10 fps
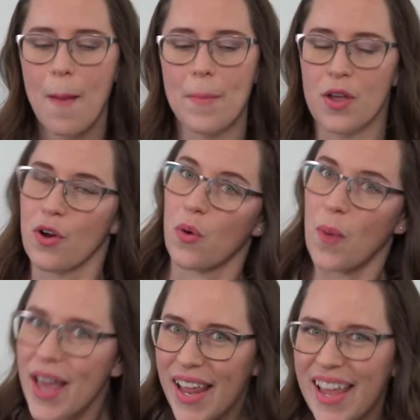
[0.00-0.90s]
but you're
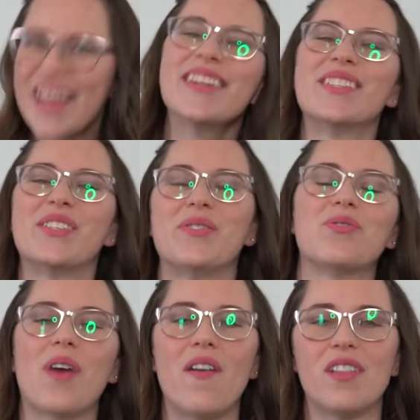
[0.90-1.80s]
waiting to
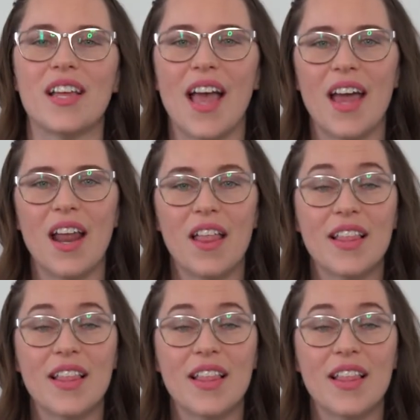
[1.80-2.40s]
travel again,